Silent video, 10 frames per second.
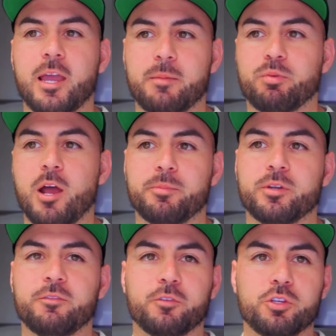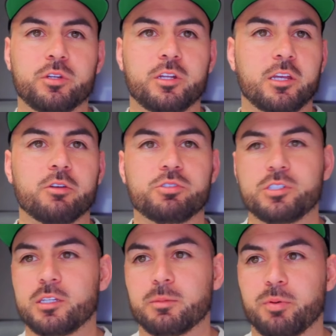that property for you to
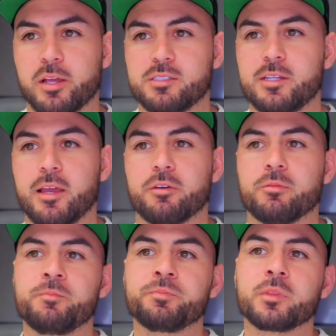negotiate the price down.